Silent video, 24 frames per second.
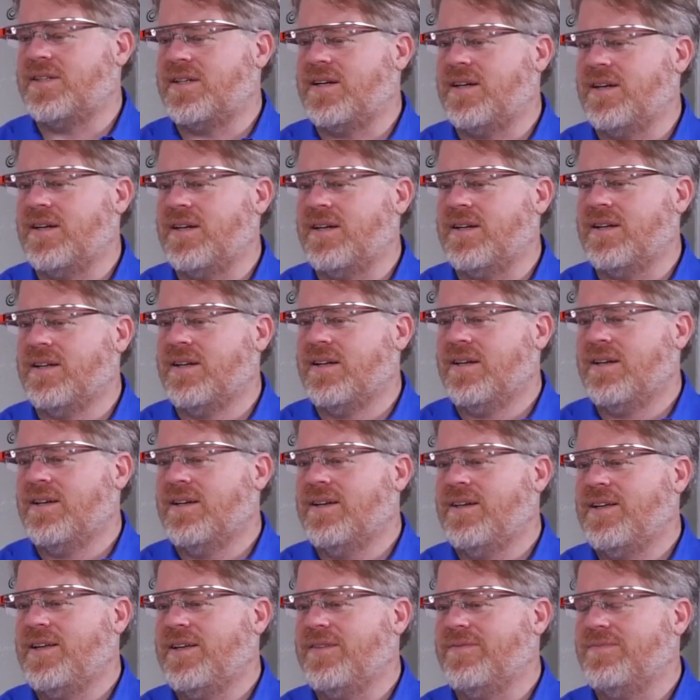uh,
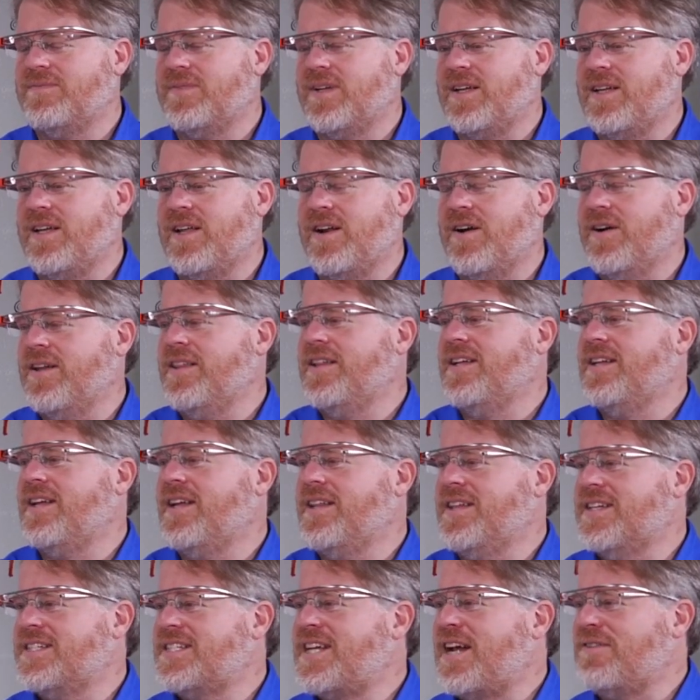you know, in the
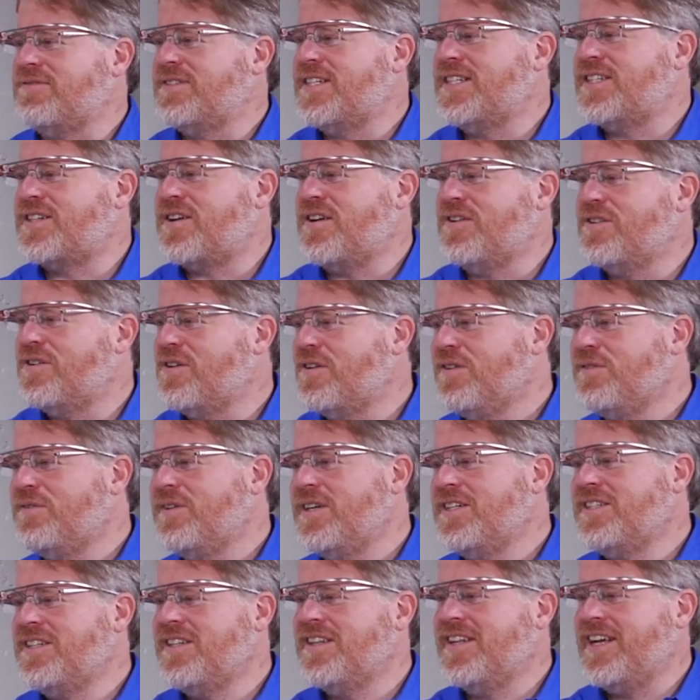in the San Francisco gold
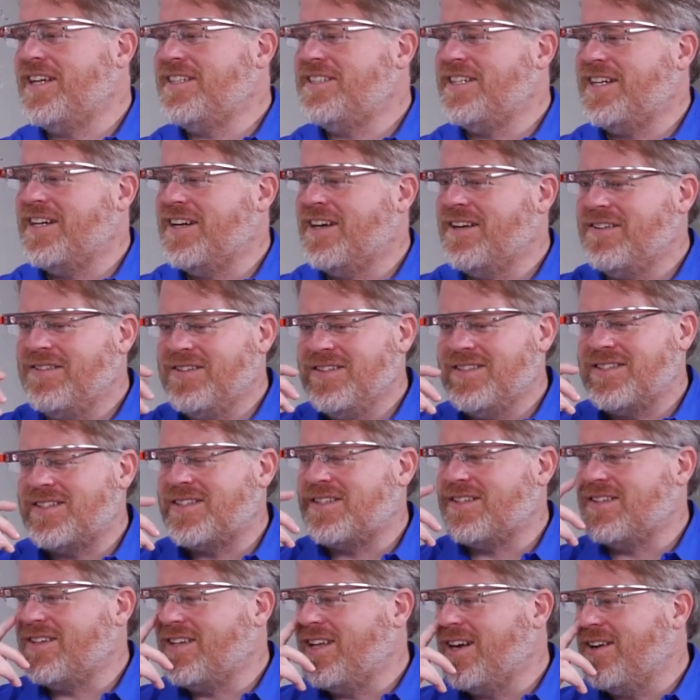rush in the 1800s,
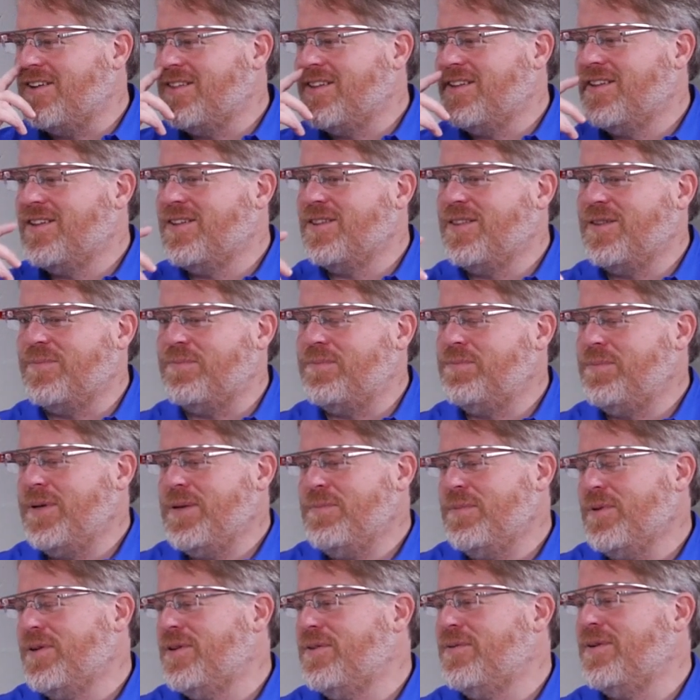yeah. you know,
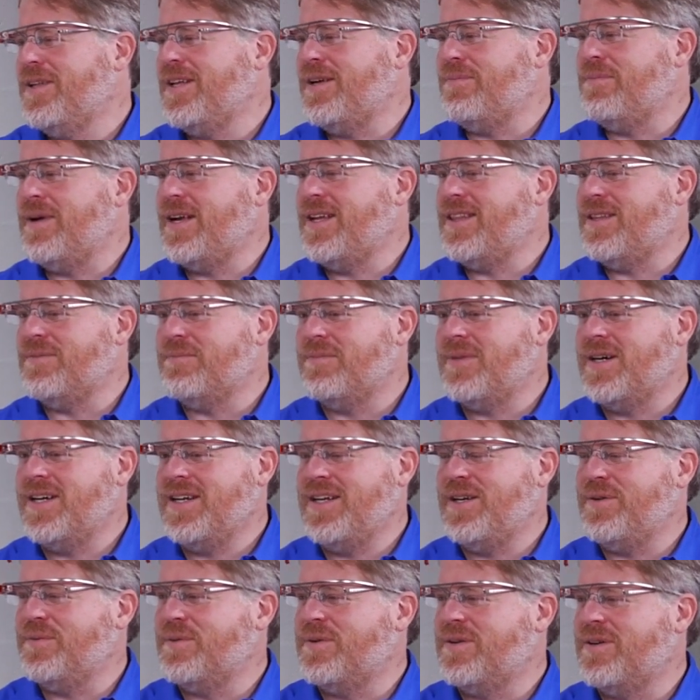people who really made the
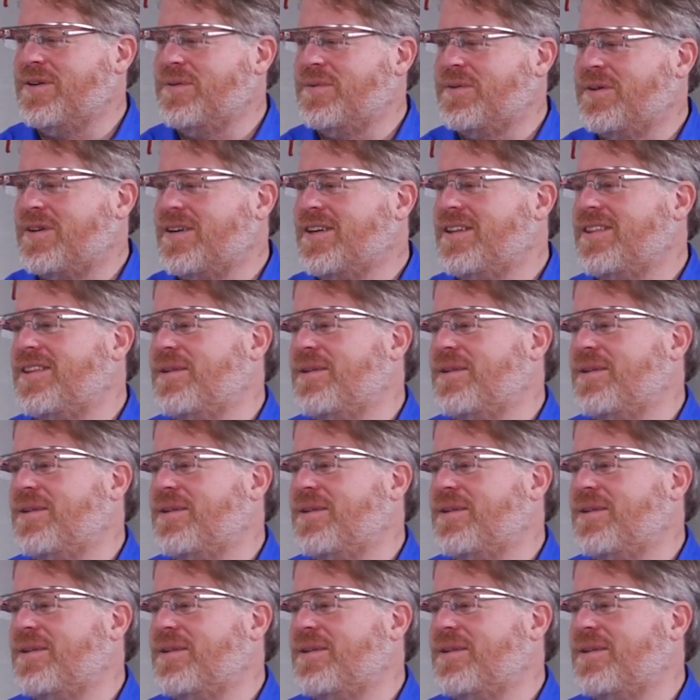money were, weren't